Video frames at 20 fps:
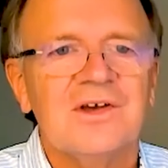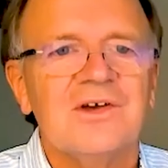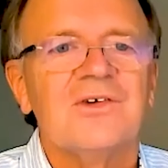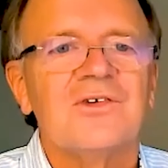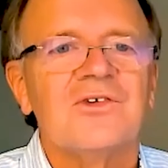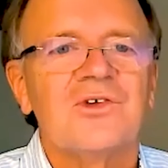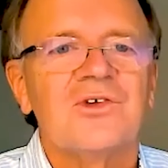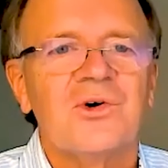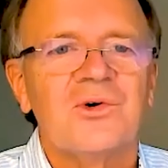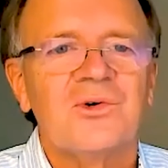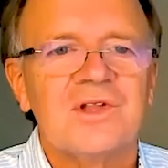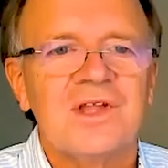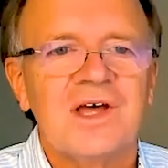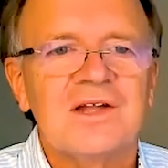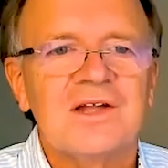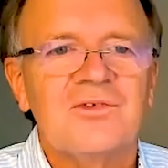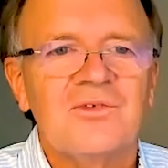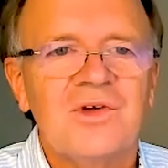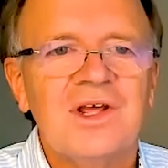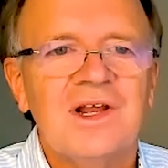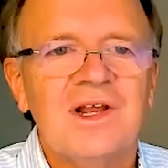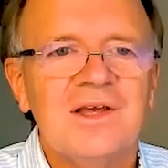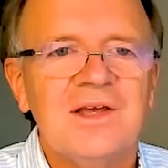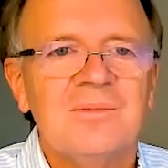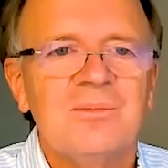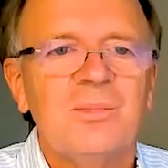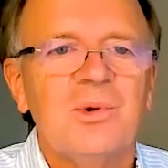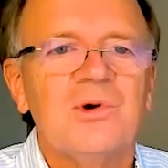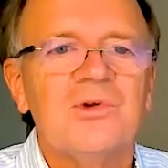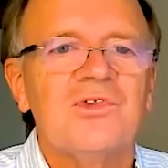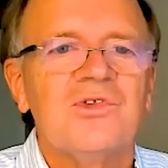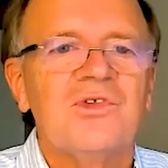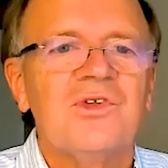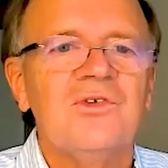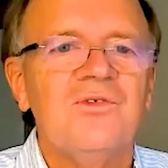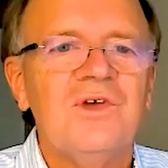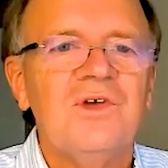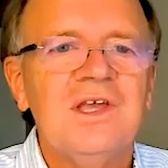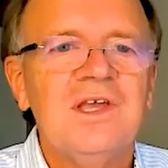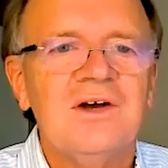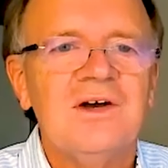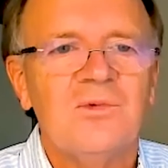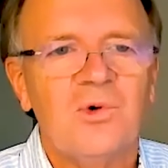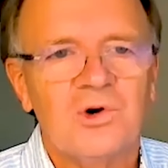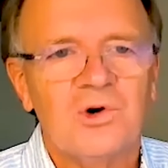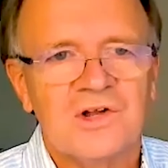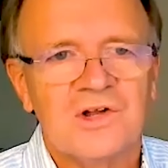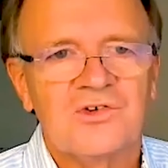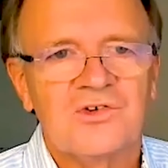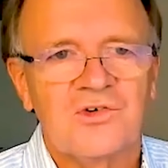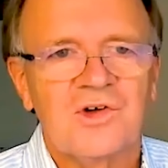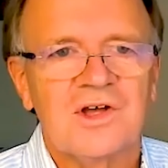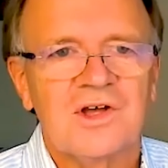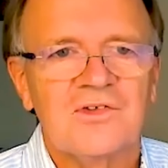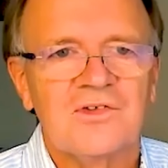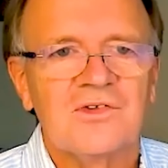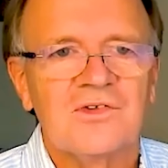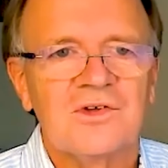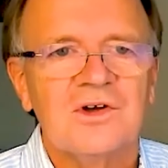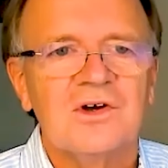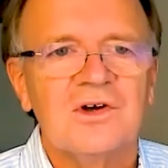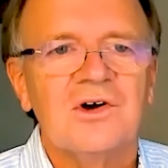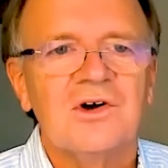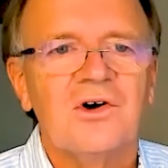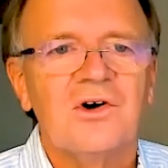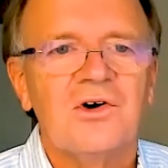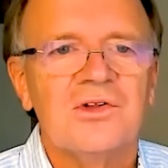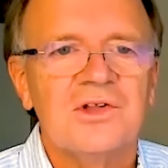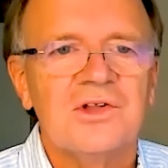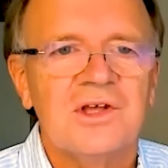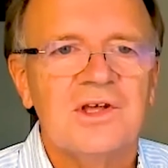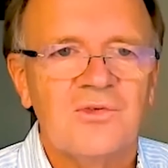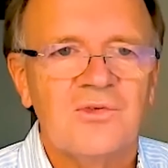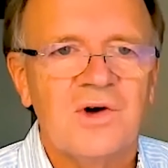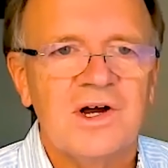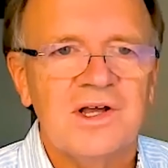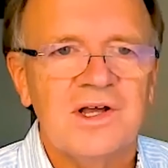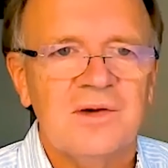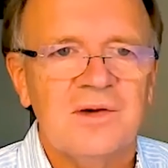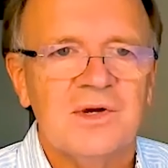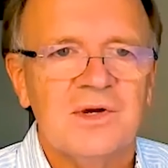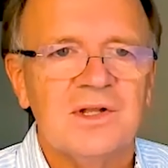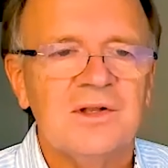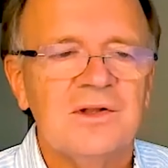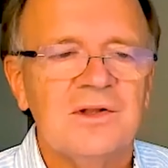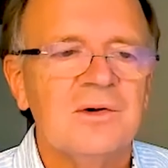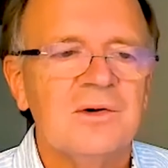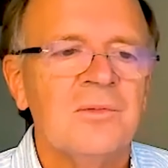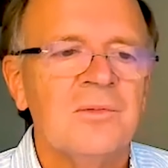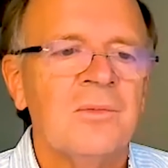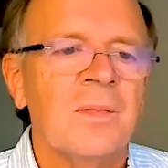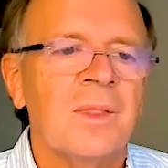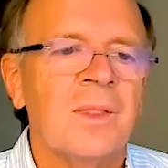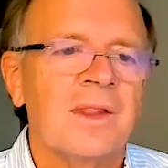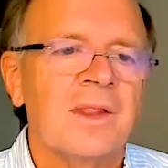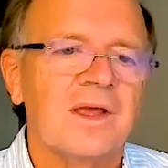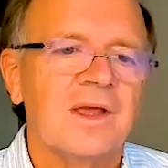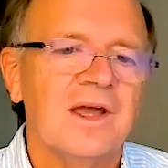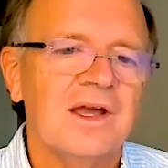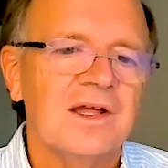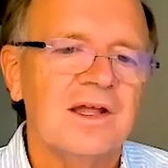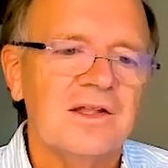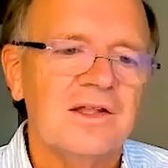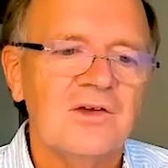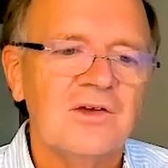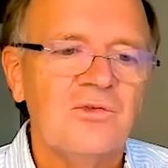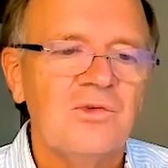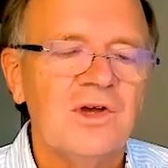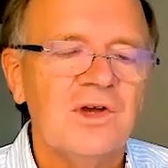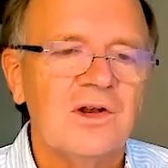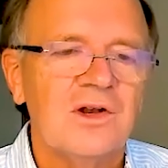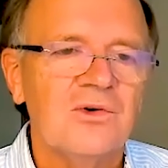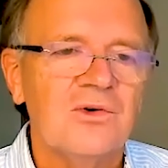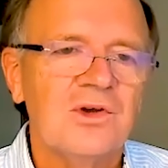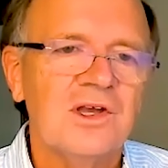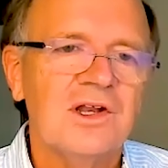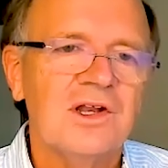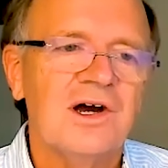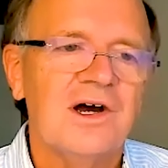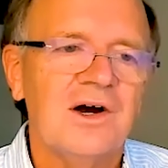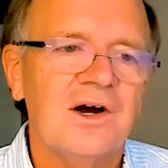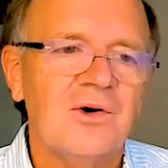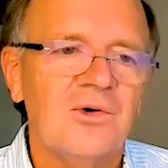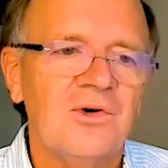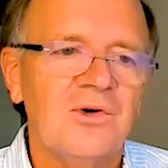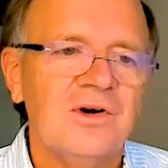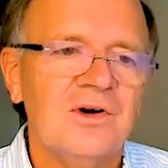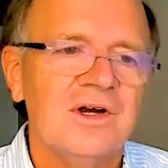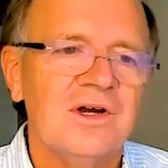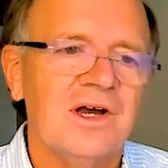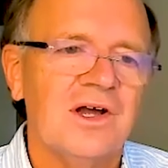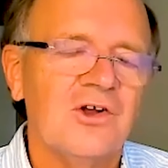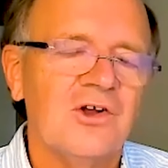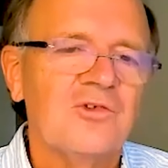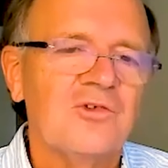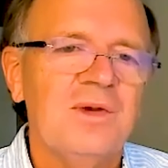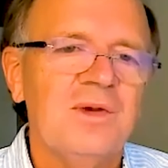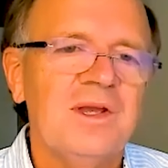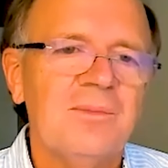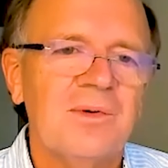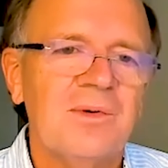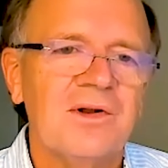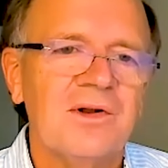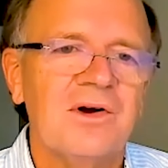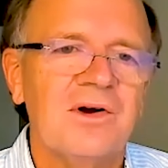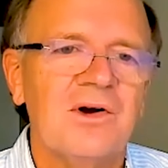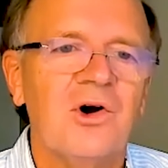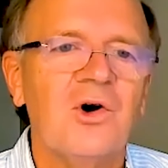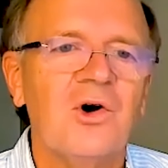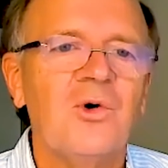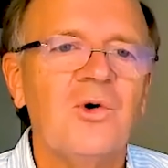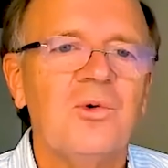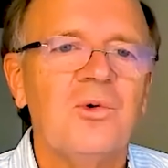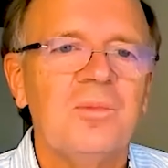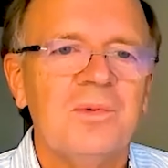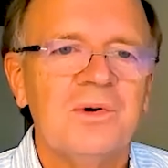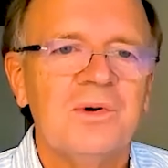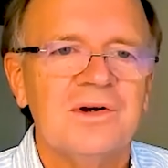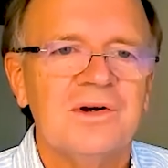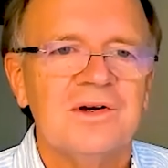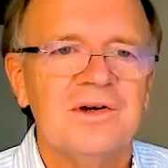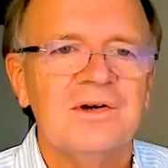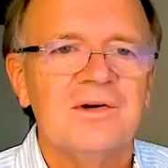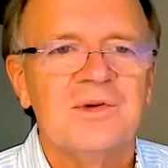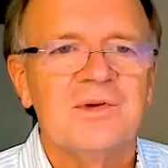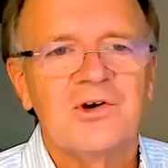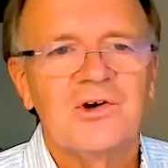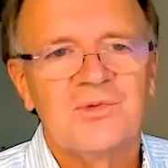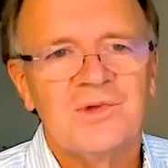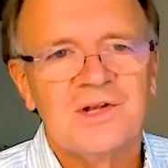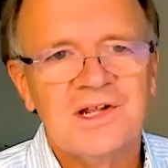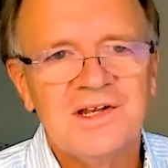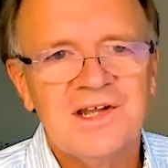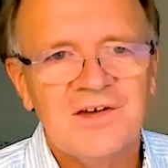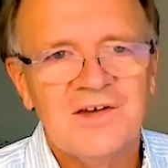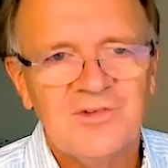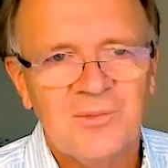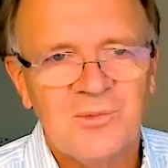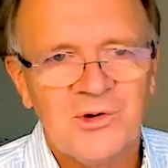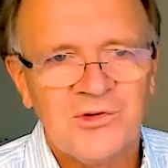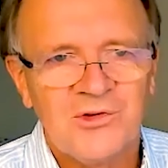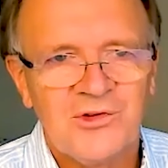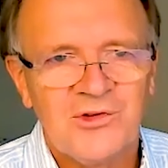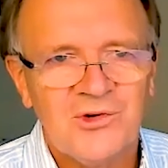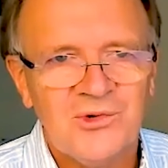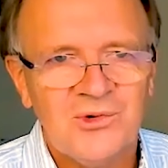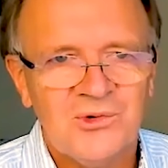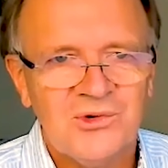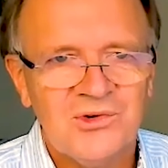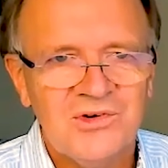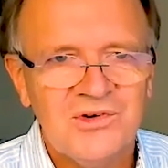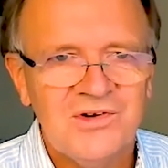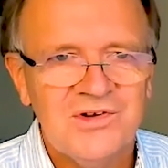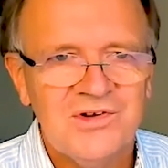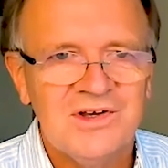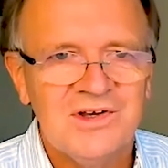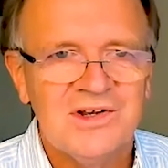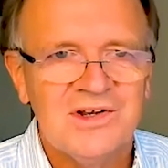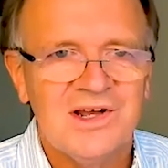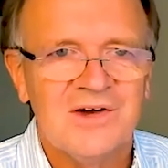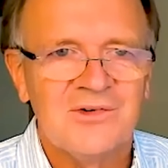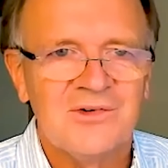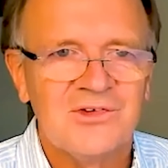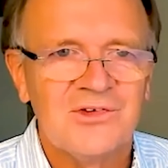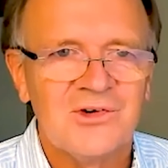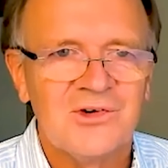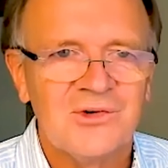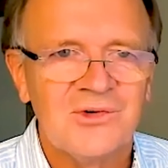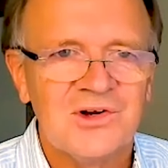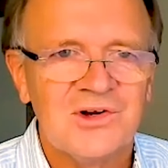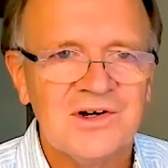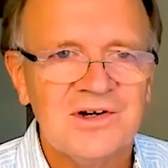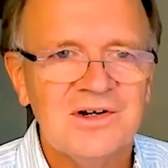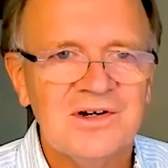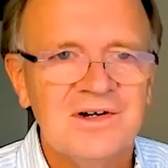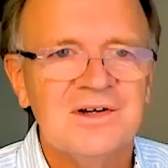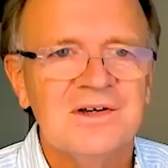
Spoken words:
So that really puts severe water stress on the environment. And if we are looking now, a lot of people hope, because we didn't have a monsoon in Arizona